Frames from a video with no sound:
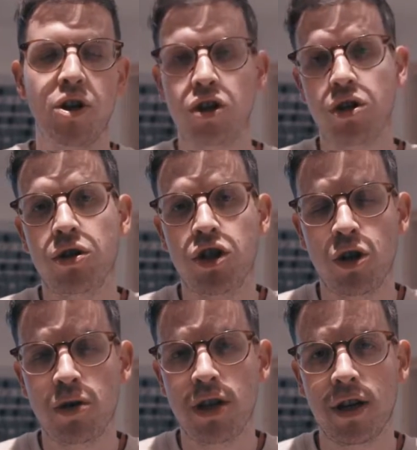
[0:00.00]

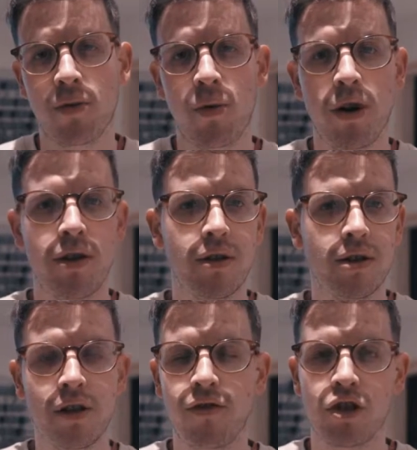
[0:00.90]
shooting with
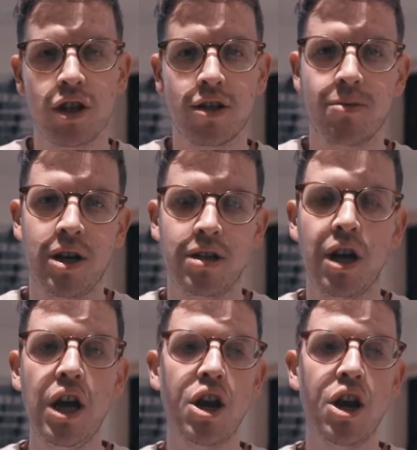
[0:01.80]
different shutter speeds,